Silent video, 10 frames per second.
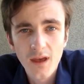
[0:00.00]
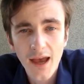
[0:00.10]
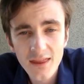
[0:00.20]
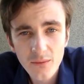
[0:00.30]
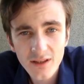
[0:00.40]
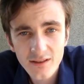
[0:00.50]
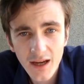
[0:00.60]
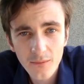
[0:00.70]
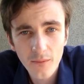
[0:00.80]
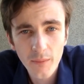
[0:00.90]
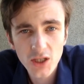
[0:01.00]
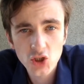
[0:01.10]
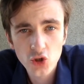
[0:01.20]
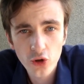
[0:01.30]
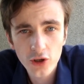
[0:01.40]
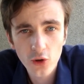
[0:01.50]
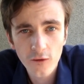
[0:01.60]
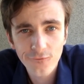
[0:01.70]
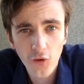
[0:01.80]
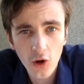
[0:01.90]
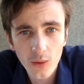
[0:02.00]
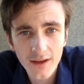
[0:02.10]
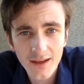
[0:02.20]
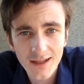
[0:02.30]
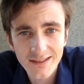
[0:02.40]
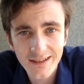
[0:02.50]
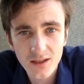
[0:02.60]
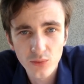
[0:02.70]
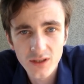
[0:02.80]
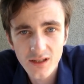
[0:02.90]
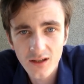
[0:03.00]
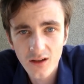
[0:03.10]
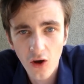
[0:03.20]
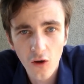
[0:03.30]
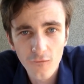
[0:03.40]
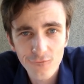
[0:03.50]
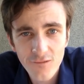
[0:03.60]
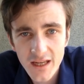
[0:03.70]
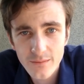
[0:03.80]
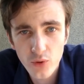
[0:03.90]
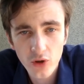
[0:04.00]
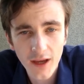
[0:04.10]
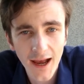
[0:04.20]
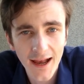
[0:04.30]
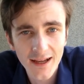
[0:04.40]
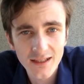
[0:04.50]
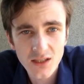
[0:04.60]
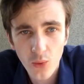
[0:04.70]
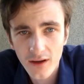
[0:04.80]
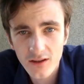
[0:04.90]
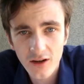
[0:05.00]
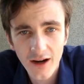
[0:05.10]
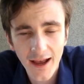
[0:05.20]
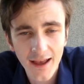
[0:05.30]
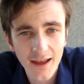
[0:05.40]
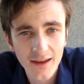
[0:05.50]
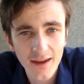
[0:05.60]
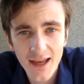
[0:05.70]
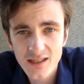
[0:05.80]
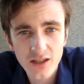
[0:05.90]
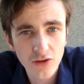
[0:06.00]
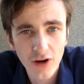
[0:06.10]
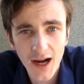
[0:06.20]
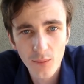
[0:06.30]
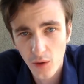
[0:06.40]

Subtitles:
In the meantime, make sure you're following Gazeta Brazil on Facebook and Twitter and Instagram.